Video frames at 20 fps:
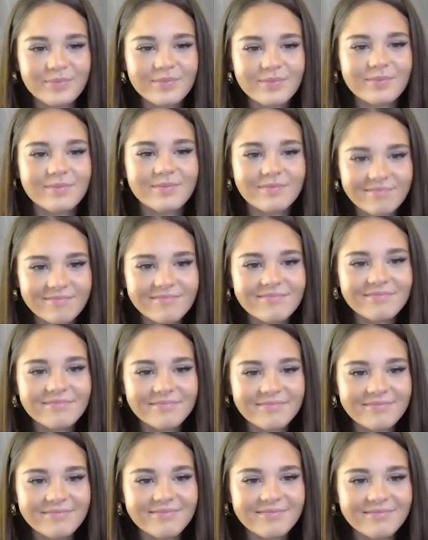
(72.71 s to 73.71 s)

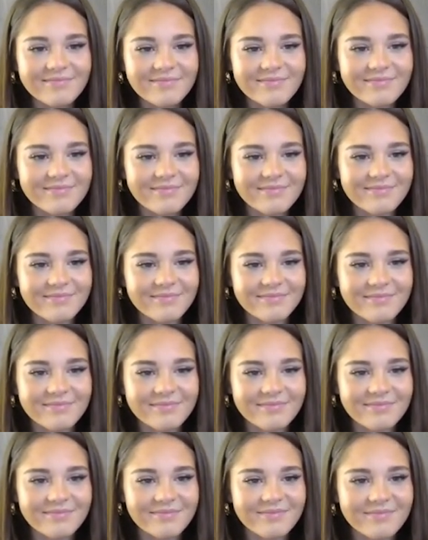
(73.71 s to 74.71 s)

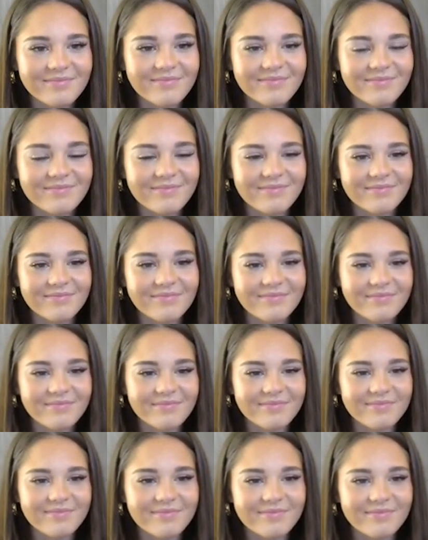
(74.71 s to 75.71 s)

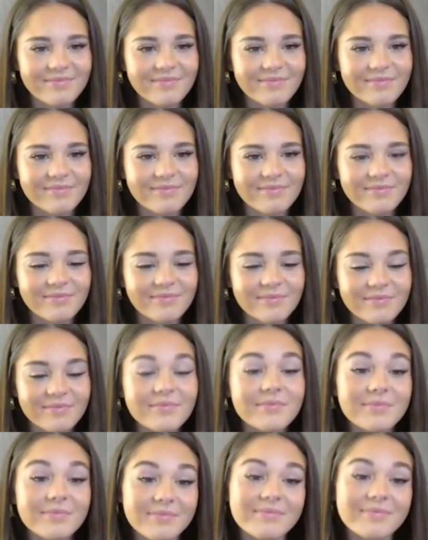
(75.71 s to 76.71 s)

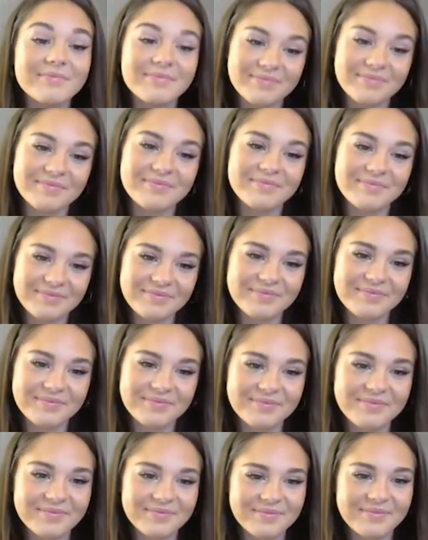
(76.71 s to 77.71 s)

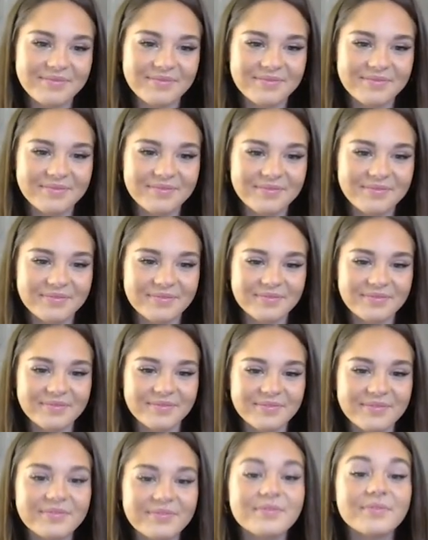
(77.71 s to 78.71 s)

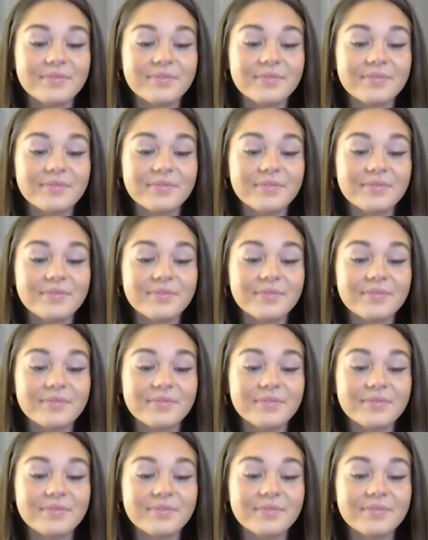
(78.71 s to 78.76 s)
[no speech]